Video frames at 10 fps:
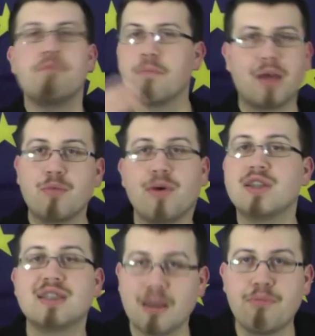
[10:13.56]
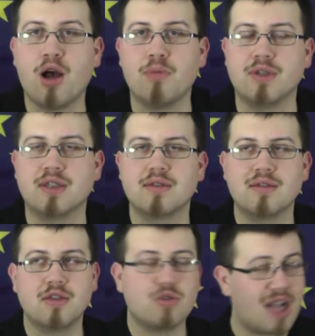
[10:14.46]
But what is their purpose?
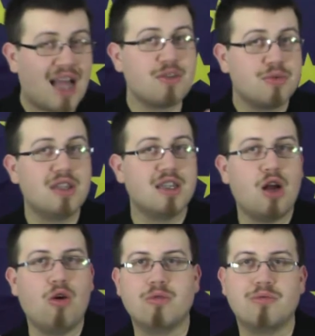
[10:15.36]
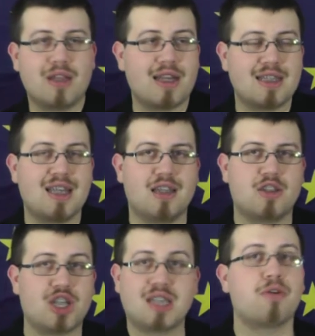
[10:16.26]
You can't really know, like I said,
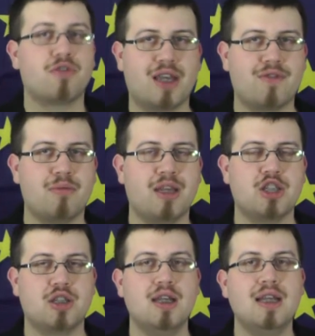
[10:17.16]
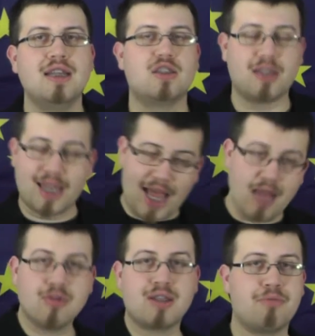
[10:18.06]
just for tight formation. So then I
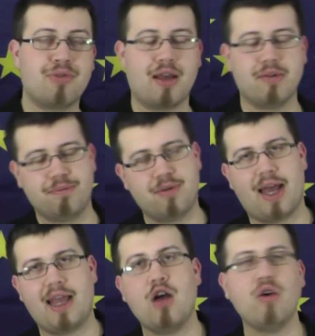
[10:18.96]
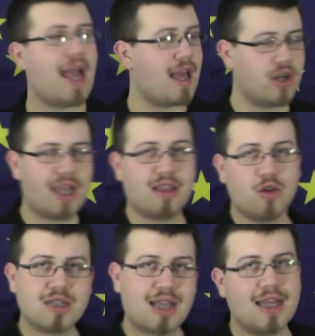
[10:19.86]
would reply, oh yeah, okay,
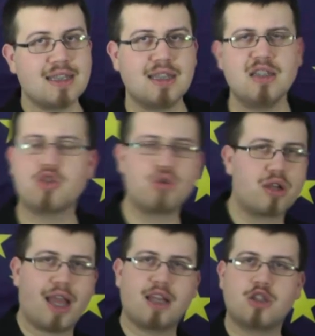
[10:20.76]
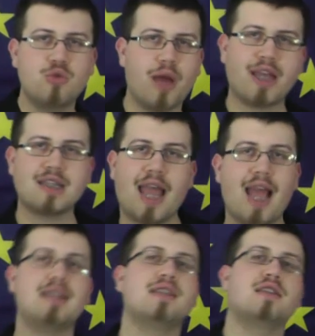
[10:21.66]
those guys here took like two-handed
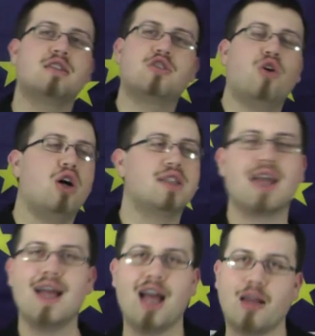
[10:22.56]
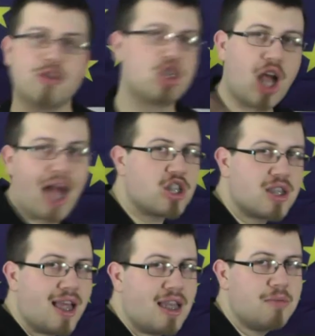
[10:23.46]
axes and swords and would charge at
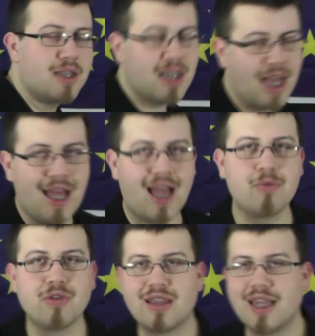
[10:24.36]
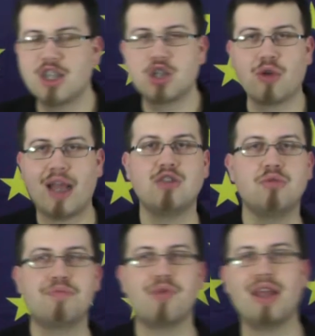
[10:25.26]
the enemy and would then try to
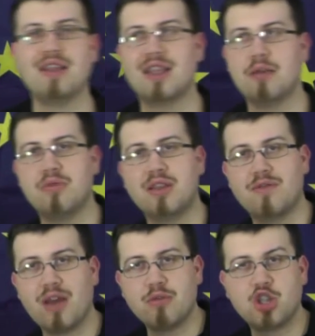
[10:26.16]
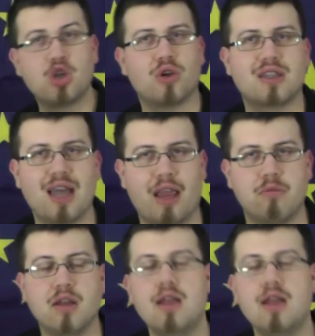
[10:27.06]
break them in a very short time.